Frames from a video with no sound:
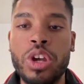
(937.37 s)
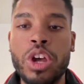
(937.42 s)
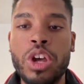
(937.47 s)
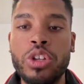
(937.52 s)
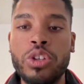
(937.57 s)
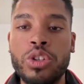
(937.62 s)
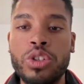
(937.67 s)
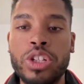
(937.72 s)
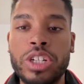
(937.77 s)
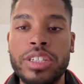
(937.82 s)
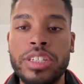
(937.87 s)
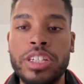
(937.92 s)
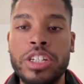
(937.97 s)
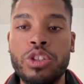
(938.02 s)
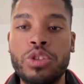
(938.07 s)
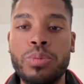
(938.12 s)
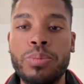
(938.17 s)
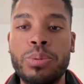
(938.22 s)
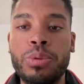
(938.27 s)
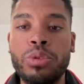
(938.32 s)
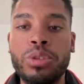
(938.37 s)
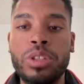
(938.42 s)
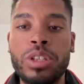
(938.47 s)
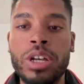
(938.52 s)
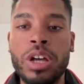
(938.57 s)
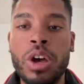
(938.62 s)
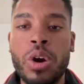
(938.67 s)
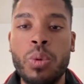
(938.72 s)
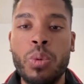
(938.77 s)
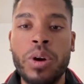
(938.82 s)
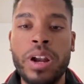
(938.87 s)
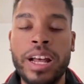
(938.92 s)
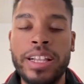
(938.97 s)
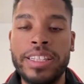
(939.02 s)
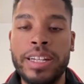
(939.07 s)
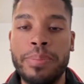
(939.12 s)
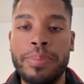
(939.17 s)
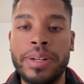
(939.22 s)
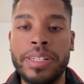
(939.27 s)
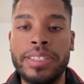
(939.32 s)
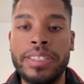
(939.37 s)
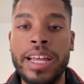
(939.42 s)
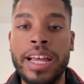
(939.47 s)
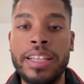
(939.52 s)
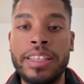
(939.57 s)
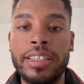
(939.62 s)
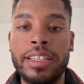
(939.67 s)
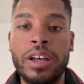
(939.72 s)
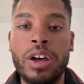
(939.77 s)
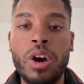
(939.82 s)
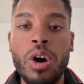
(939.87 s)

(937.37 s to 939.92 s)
you just need to put 100%.